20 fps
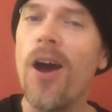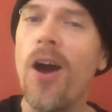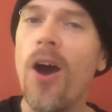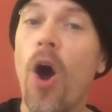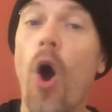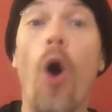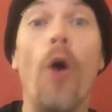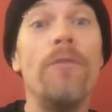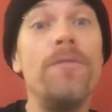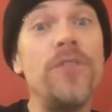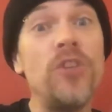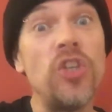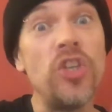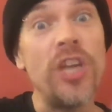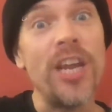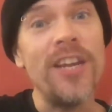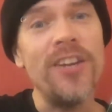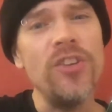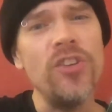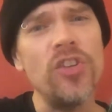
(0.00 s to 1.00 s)
of
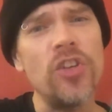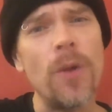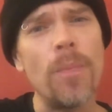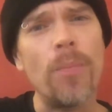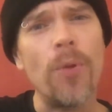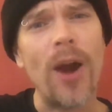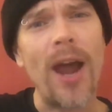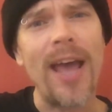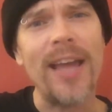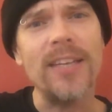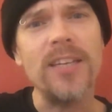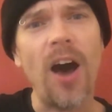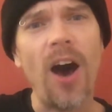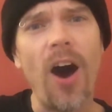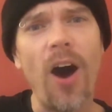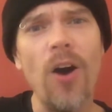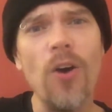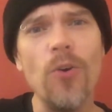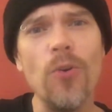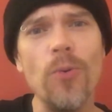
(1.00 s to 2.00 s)
gingerbread
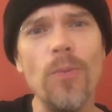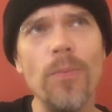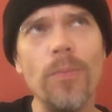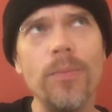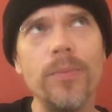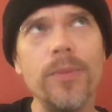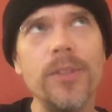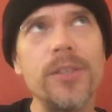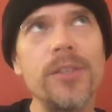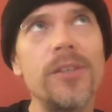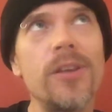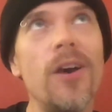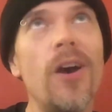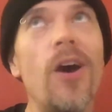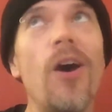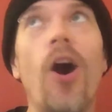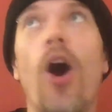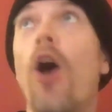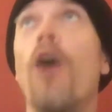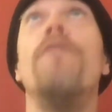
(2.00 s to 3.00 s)
homes,
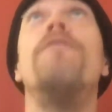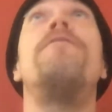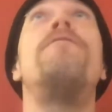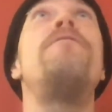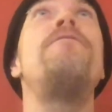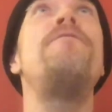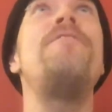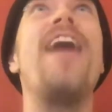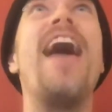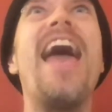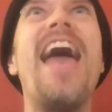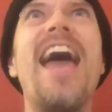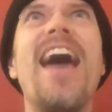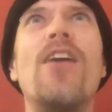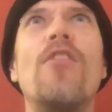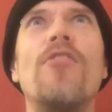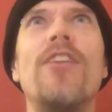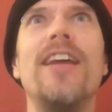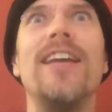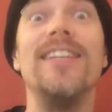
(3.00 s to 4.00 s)
of
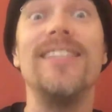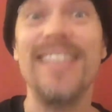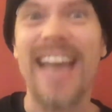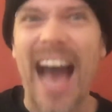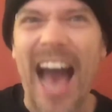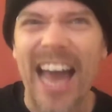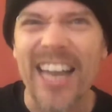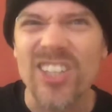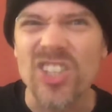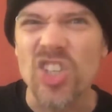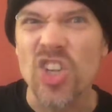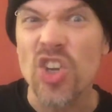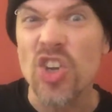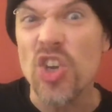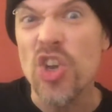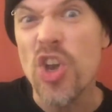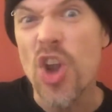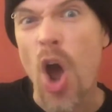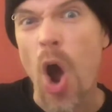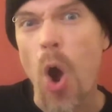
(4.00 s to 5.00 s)
fairies
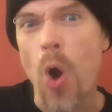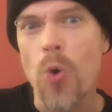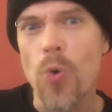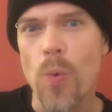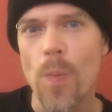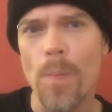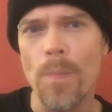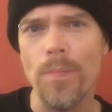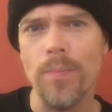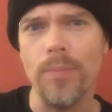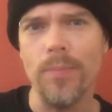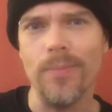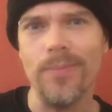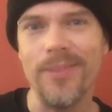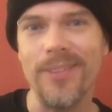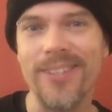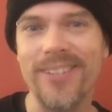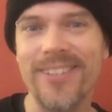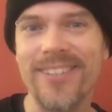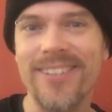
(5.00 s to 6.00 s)
and gnomes?
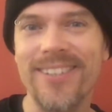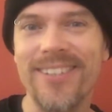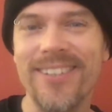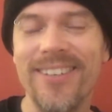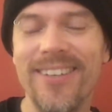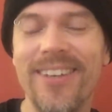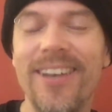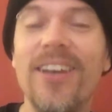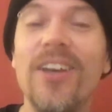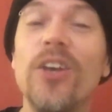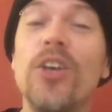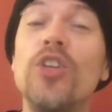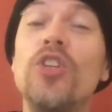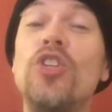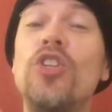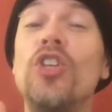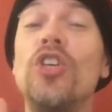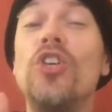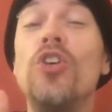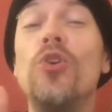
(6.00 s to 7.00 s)

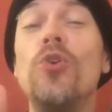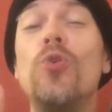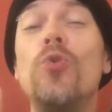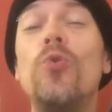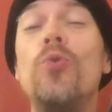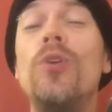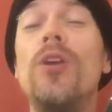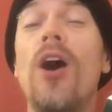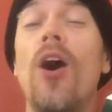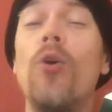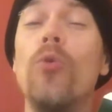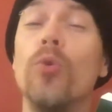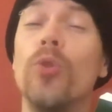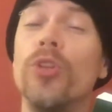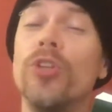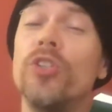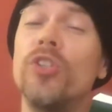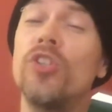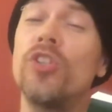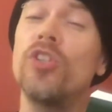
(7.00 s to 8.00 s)
Do you know
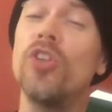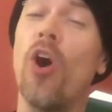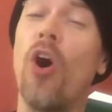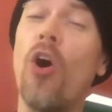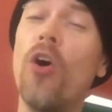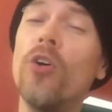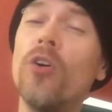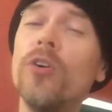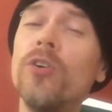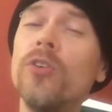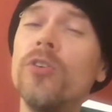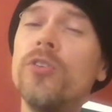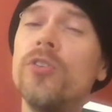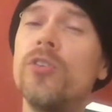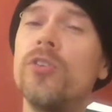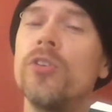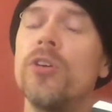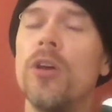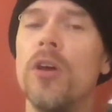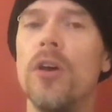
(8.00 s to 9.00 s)
the songs
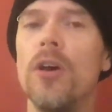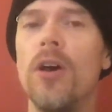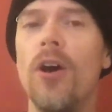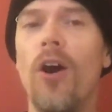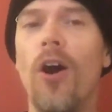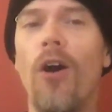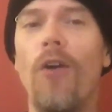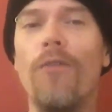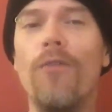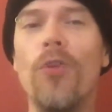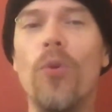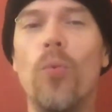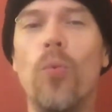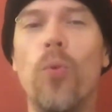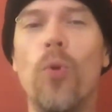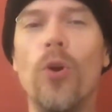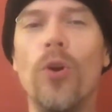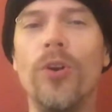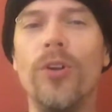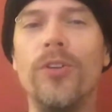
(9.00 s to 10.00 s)
of the
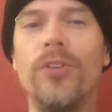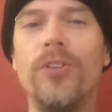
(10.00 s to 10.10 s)
woods?